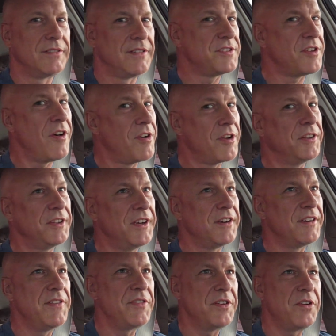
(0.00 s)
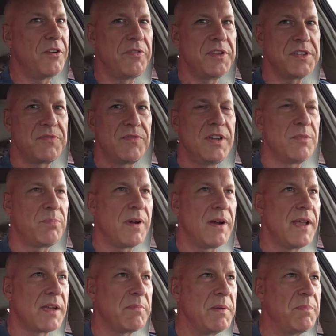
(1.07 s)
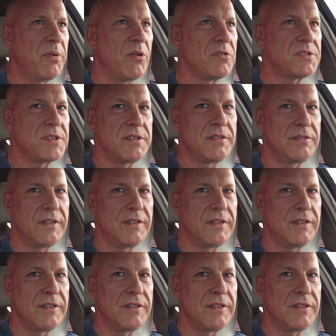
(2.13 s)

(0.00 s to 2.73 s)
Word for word: it's all clear even though this video probably not be posted till